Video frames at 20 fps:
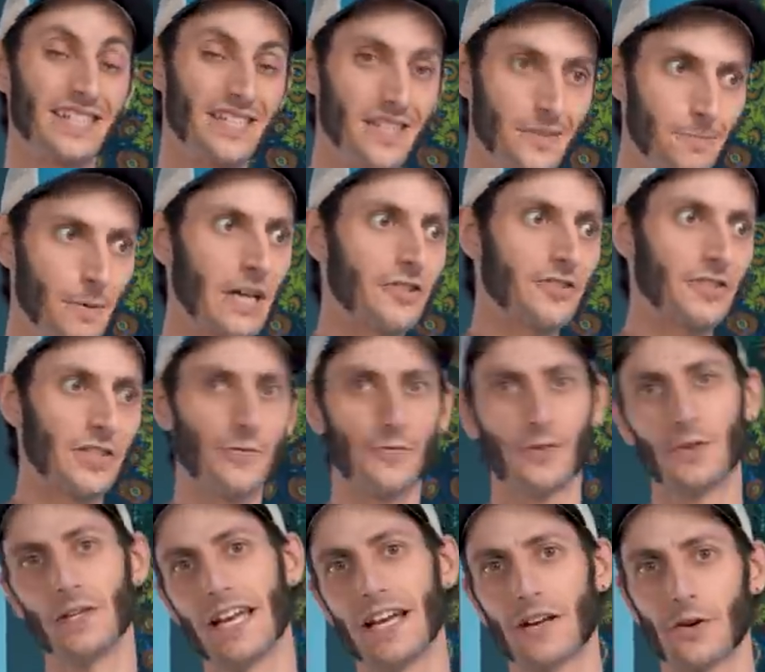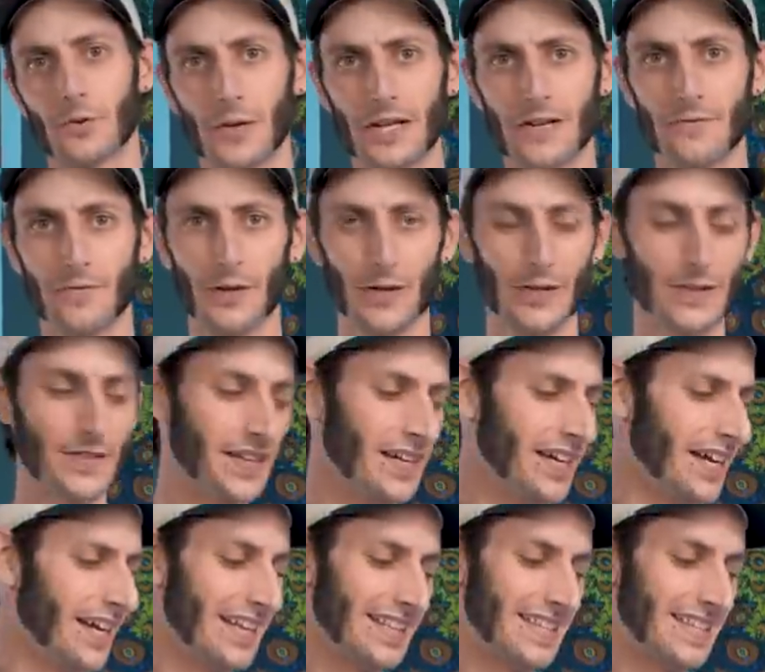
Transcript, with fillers: especially for nano reefers.